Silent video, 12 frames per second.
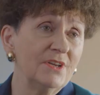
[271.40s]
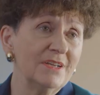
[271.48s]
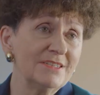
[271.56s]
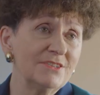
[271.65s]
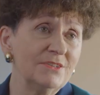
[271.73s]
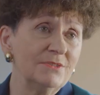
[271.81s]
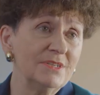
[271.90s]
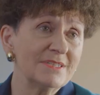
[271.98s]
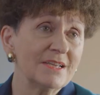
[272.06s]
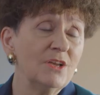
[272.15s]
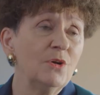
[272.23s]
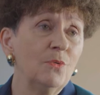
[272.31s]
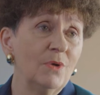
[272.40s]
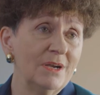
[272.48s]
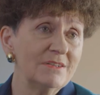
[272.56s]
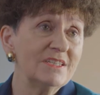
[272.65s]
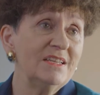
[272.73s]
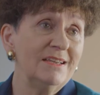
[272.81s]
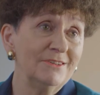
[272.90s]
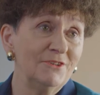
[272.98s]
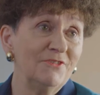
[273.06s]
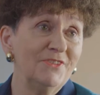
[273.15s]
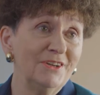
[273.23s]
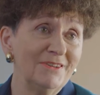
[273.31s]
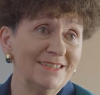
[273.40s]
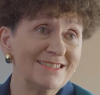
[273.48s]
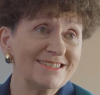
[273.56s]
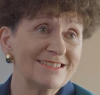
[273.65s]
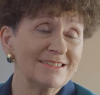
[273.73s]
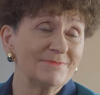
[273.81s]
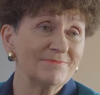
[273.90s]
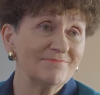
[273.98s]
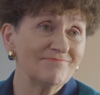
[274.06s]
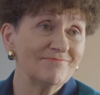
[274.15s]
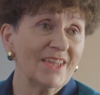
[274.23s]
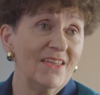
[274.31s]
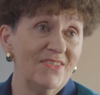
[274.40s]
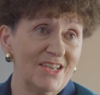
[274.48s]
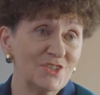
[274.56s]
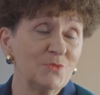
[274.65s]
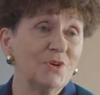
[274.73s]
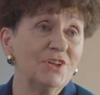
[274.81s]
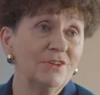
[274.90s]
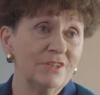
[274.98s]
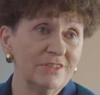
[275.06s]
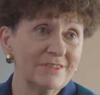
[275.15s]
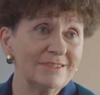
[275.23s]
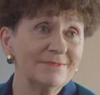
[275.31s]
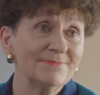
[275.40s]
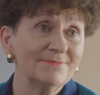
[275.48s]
gusto is, where's the interference? And that's where you look.